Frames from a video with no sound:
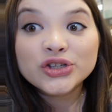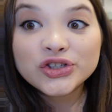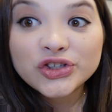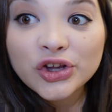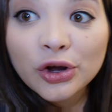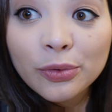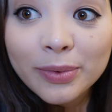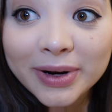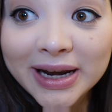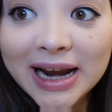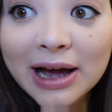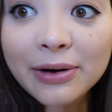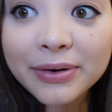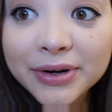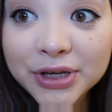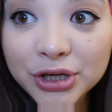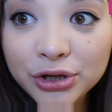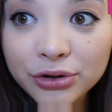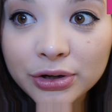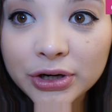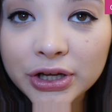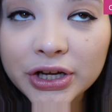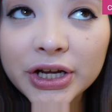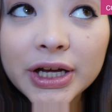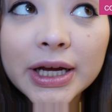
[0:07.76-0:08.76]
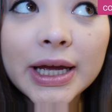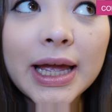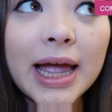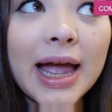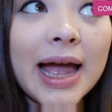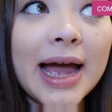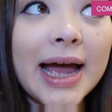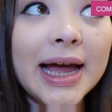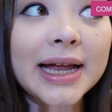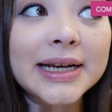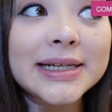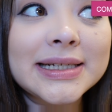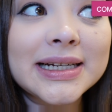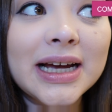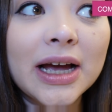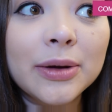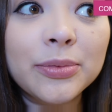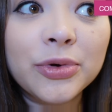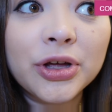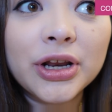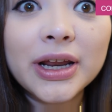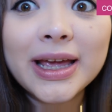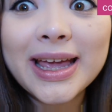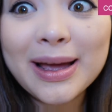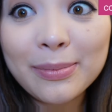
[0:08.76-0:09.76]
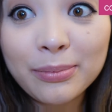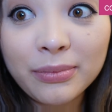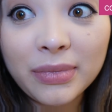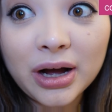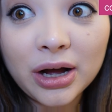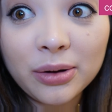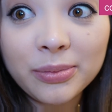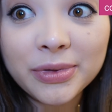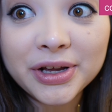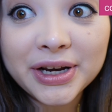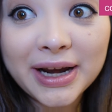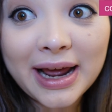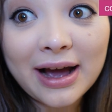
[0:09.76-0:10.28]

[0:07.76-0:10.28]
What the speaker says: So we're now in New Look and I'm gonna get mum an